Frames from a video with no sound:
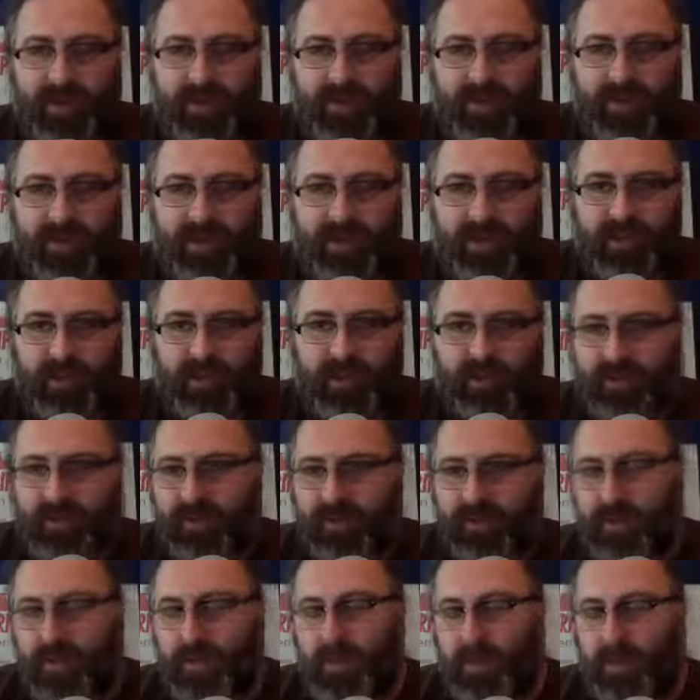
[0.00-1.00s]
I'm asking you to
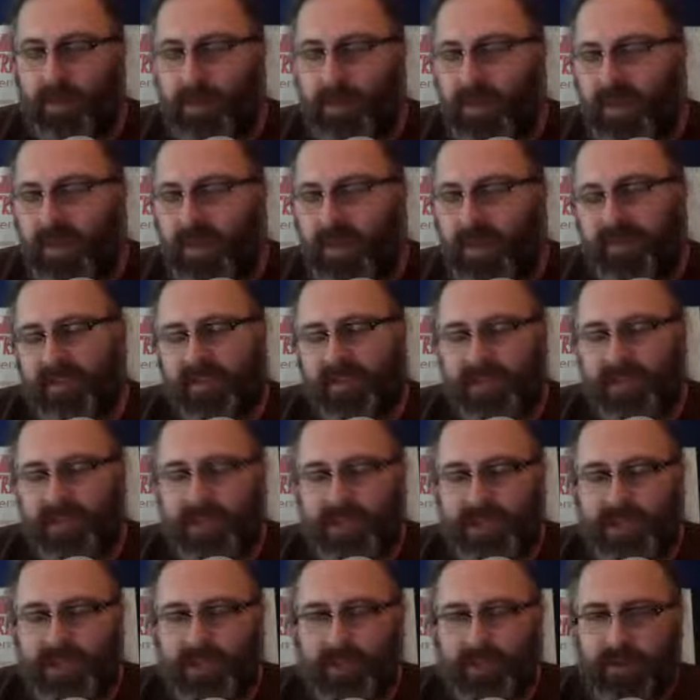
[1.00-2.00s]
explain why this is an
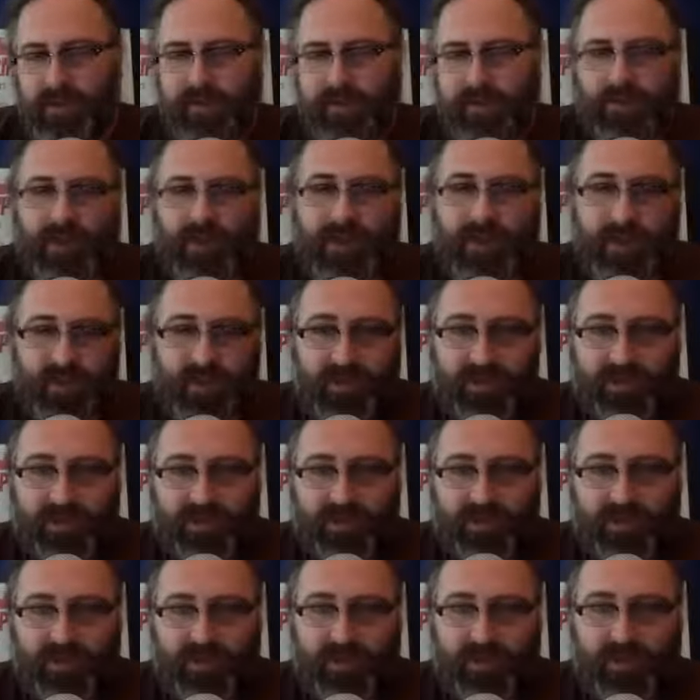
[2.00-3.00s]
issue, why you think
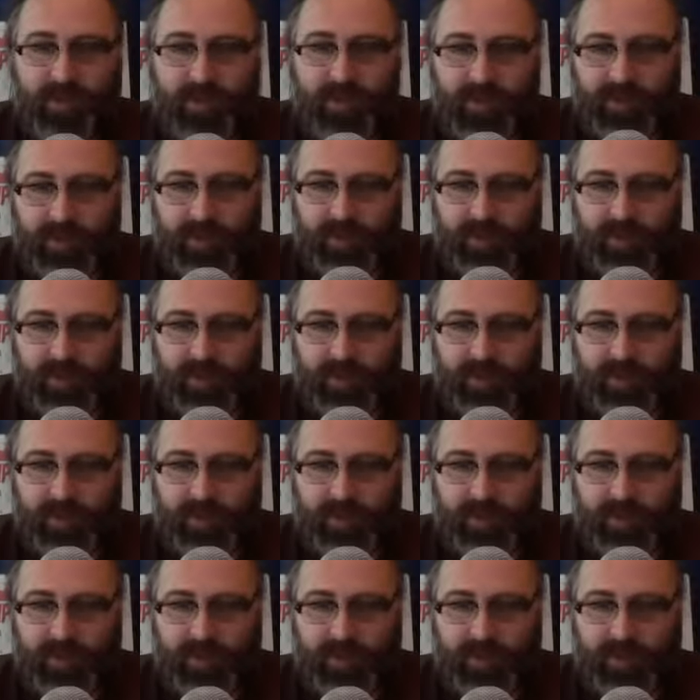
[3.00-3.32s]
that's a problem.